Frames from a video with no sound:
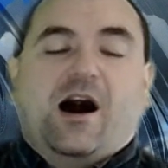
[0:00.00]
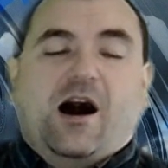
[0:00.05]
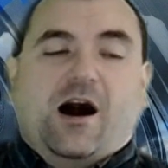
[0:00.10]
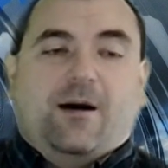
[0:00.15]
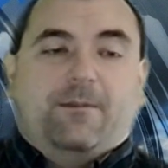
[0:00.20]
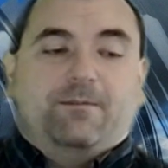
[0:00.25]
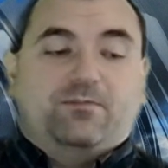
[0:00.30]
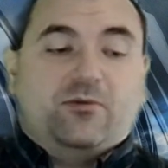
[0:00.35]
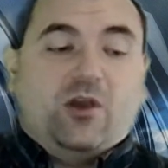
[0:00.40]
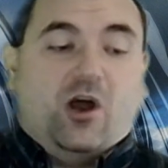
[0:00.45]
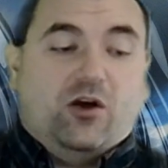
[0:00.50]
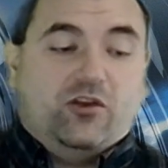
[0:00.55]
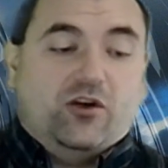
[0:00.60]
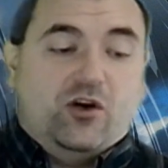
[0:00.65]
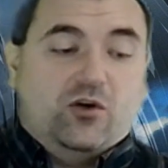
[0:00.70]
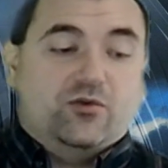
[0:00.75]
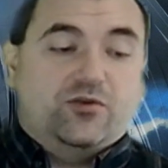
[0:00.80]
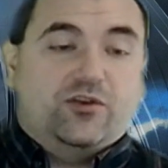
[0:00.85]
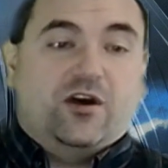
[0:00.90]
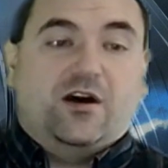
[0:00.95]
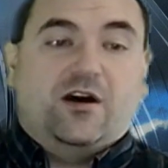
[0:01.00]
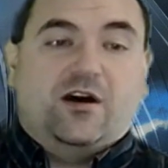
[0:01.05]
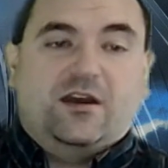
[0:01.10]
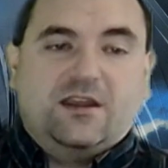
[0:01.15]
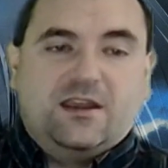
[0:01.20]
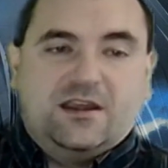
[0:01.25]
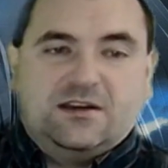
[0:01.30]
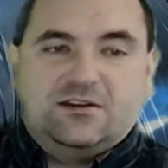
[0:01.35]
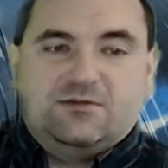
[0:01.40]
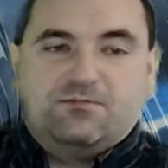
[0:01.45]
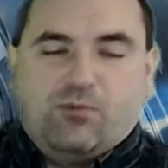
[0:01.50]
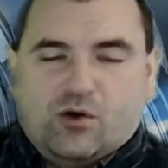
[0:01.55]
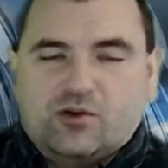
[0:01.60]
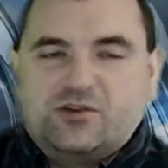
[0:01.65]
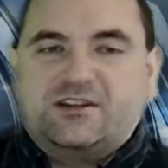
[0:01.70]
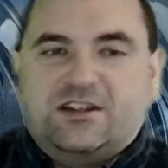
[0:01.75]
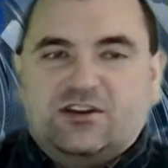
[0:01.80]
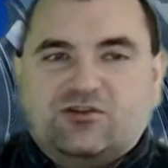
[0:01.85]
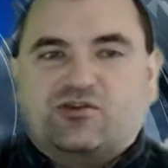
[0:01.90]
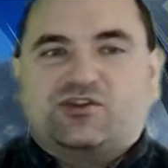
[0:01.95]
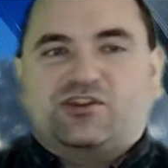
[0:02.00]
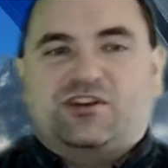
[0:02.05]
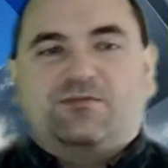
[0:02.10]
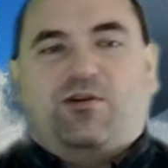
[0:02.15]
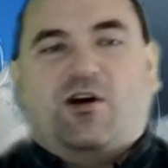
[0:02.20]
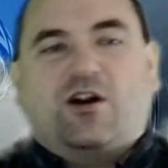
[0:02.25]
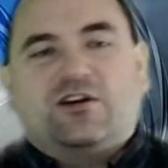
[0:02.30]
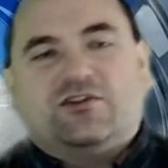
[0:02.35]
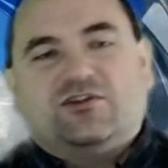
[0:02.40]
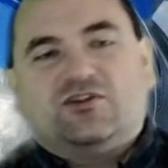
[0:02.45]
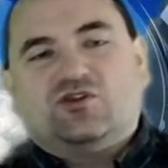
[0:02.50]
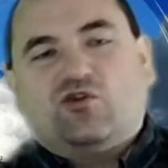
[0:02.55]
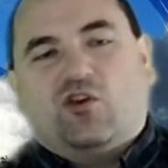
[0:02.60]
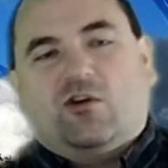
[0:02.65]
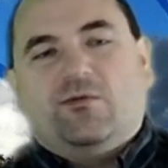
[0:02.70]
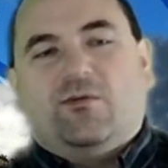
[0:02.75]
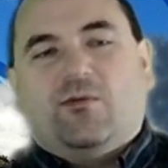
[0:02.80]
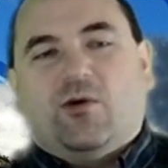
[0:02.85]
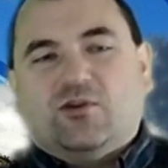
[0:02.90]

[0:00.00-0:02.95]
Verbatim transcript: Um, although the in, most interesting part of the storm,